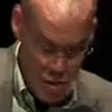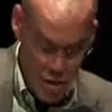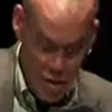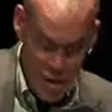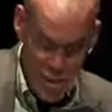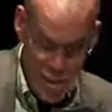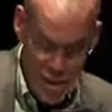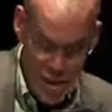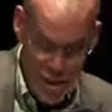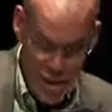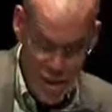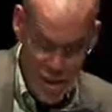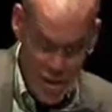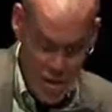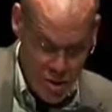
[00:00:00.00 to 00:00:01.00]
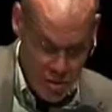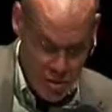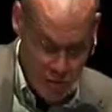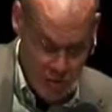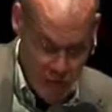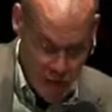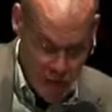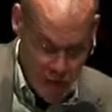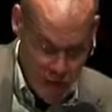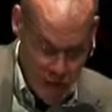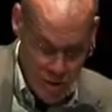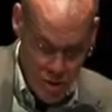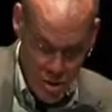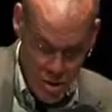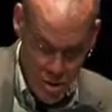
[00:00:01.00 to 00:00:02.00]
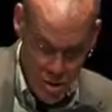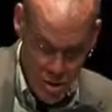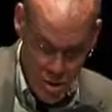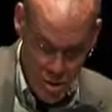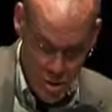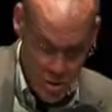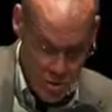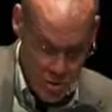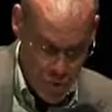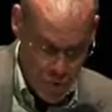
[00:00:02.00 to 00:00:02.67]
they could bring down the entire financial system.